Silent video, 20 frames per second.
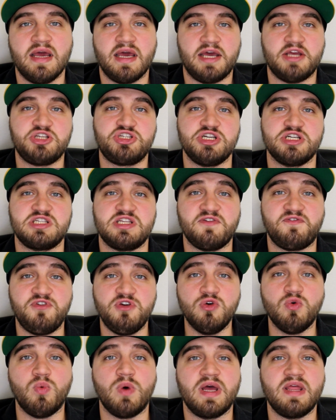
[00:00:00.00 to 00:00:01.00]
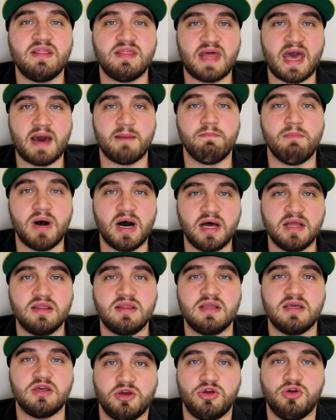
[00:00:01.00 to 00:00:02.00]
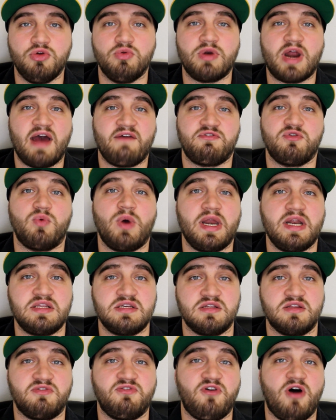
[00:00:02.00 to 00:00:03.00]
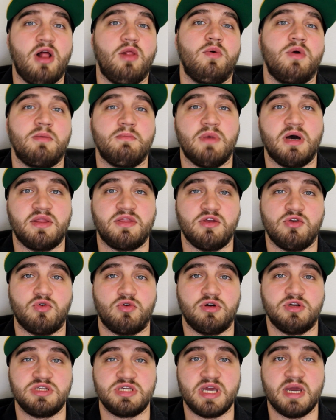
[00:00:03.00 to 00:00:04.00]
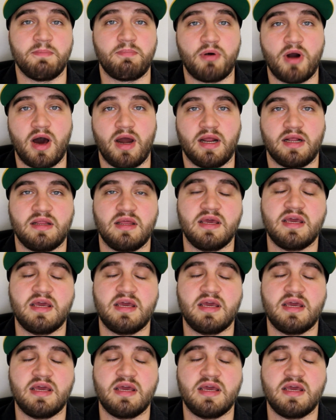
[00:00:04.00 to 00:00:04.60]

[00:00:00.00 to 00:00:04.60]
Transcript: It's just if you win that month, you would have to wait until the following month in order to get product.